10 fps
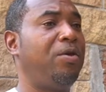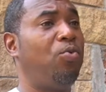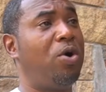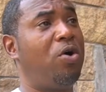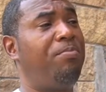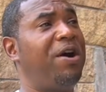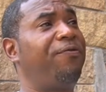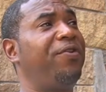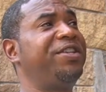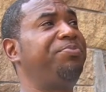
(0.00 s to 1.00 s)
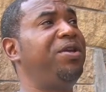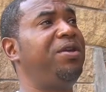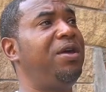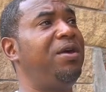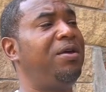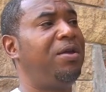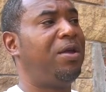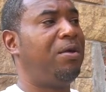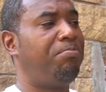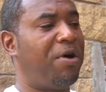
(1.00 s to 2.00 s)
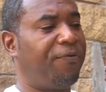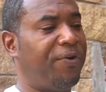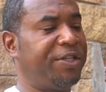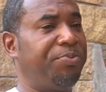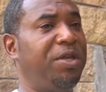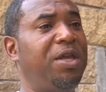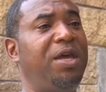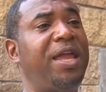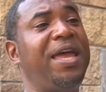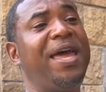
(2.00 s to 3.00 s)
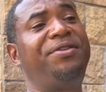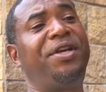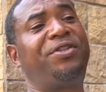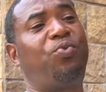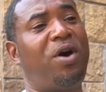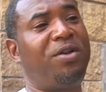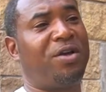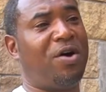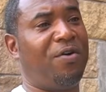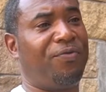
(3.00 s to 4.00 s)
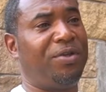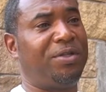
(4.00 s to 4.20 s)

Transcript: Well, my freshman year, they had just won the conference.